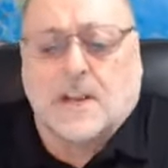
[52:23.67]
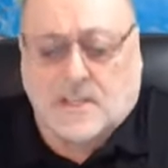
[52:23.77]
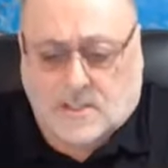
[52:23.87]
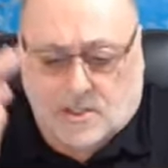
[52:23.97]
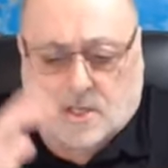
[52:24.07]

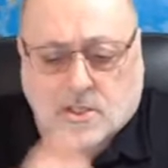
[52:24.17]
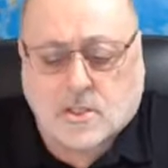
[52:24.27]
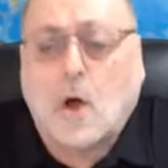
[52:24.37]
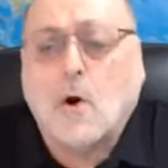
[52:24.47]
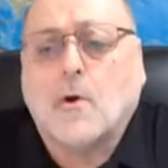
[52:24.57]
It's the
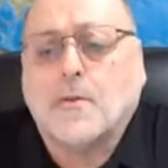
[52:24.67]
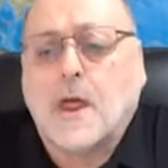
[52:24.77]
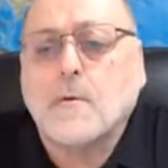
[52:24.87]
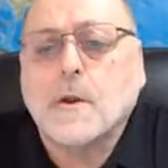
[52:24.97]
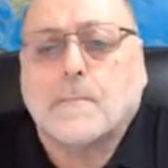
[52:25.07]
soul
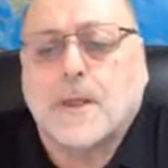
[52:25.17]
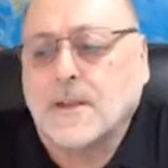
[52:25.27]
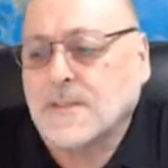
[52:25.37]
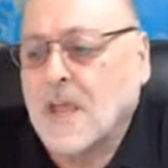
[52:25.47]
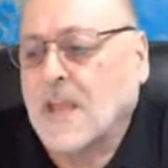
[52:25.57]
that repents,